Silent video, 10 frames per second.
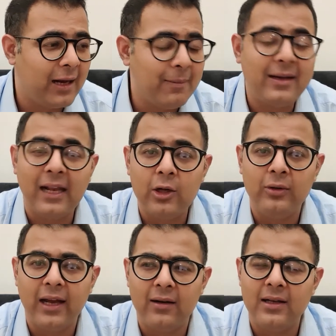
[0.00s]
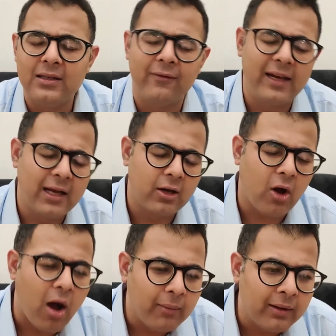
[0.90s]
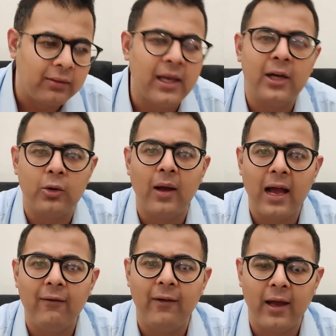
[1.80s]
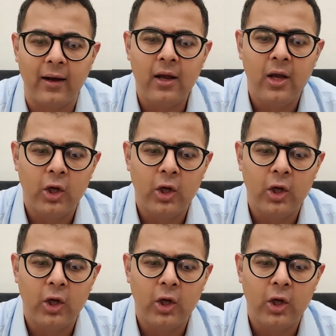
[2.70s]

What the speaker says: let me tell you that it's a very common thing to have where,